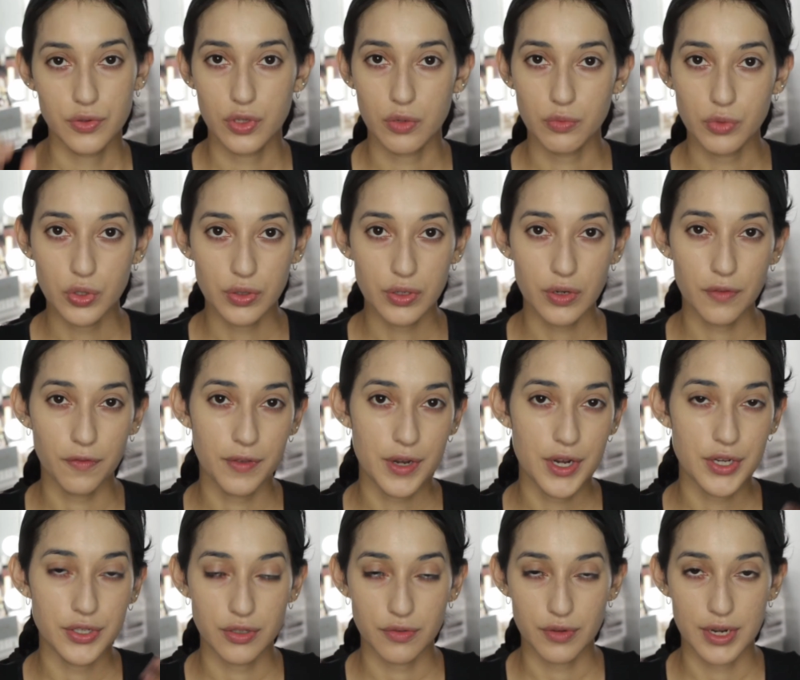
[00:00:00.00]
So I'm going to
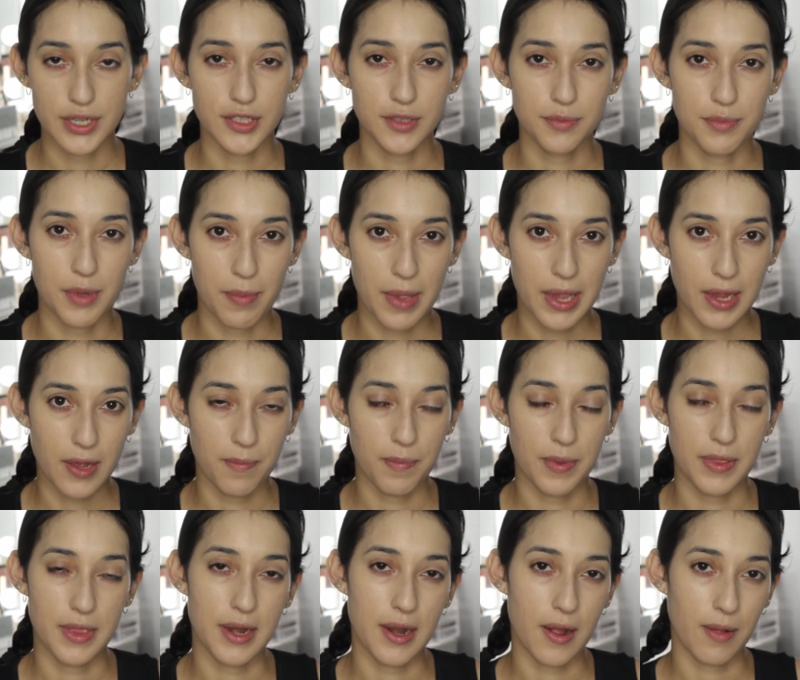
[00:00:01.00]
finish the rest of my makeup
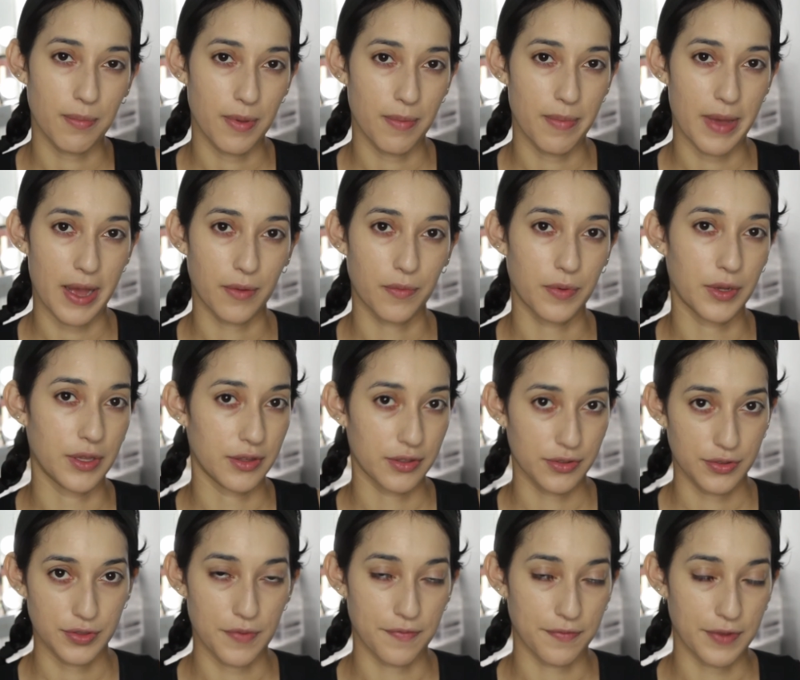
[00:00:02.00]
and then I'll be back with
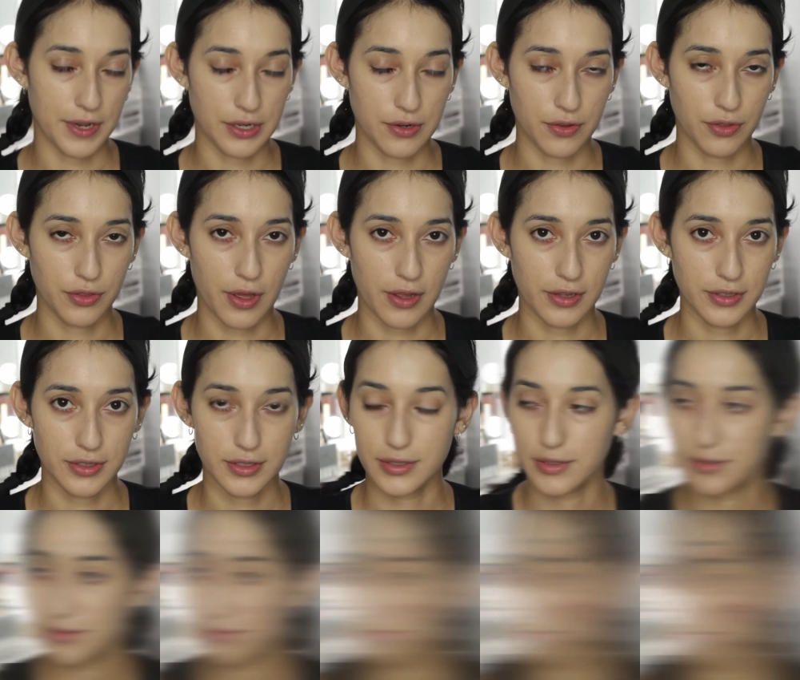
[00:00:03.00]
some final thoughts.